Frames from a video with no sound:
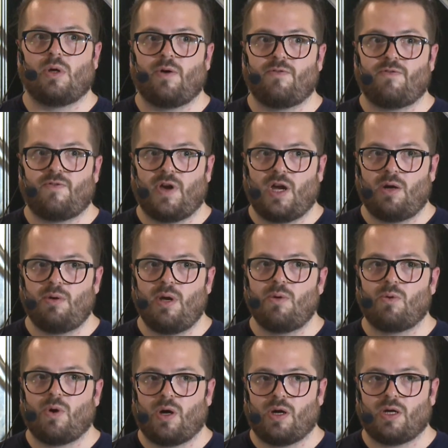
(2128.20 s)
very
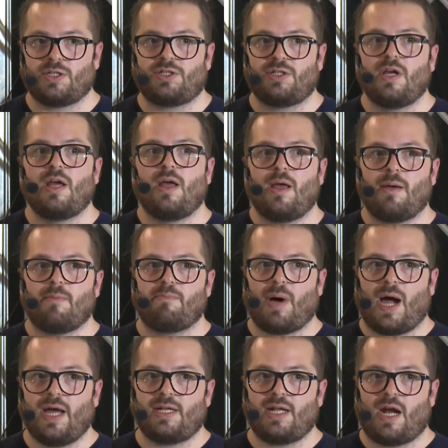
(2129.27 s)
weird
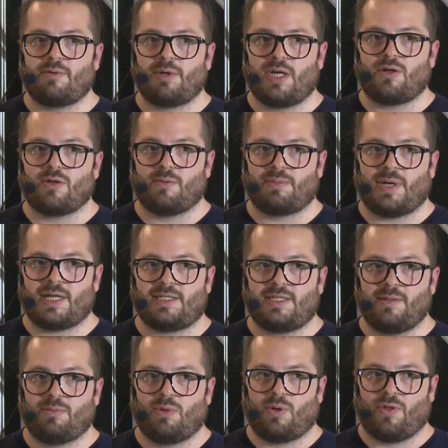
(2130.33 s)
binary
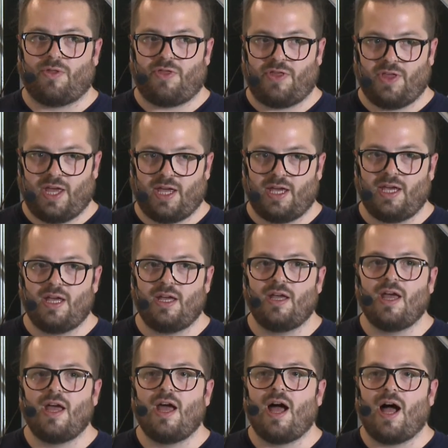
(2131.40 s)
compatible thing
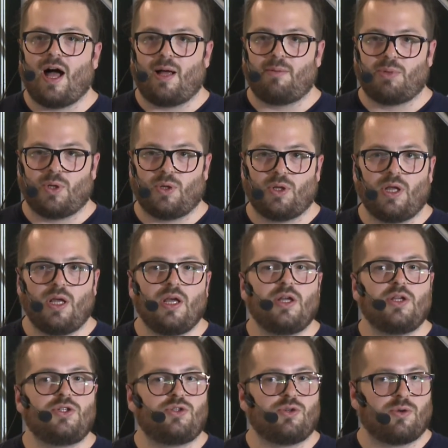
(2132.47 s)
able
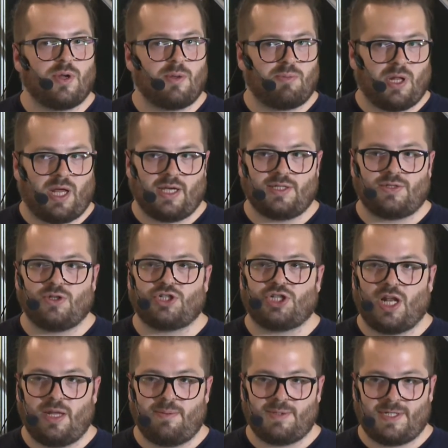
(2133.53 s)
to replace the
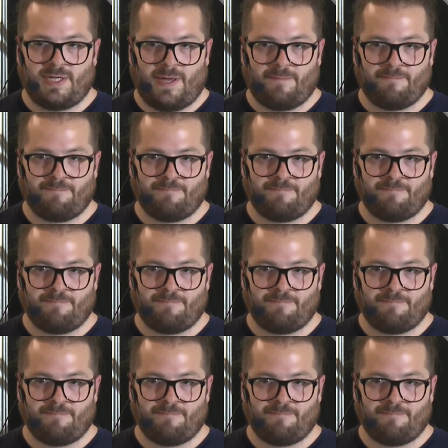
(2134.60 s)
glibc.